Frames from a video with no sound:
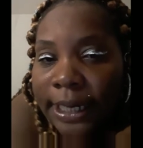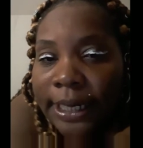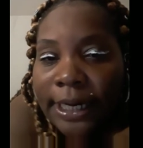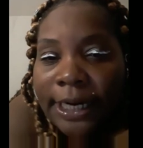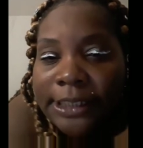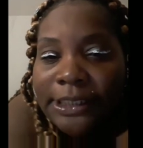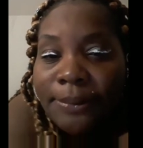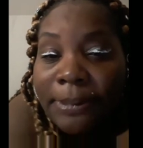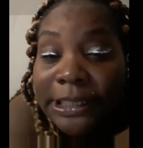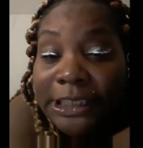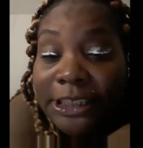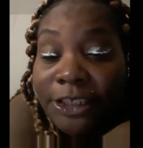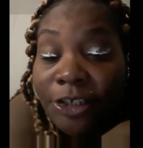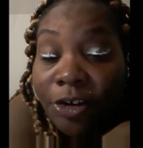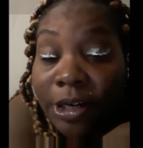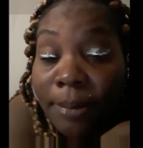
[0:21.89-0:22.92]
It doesn't
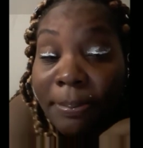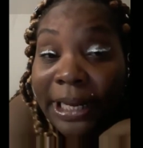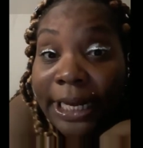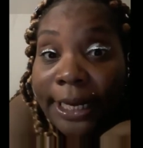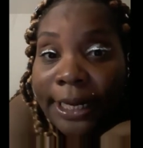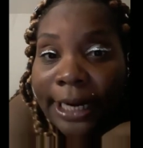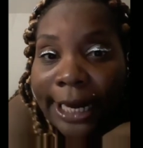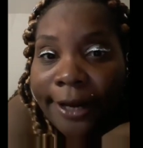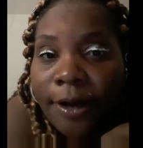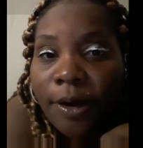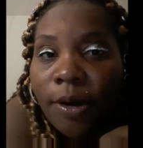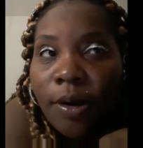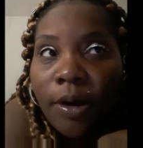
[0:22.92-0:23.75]
necessarily mean like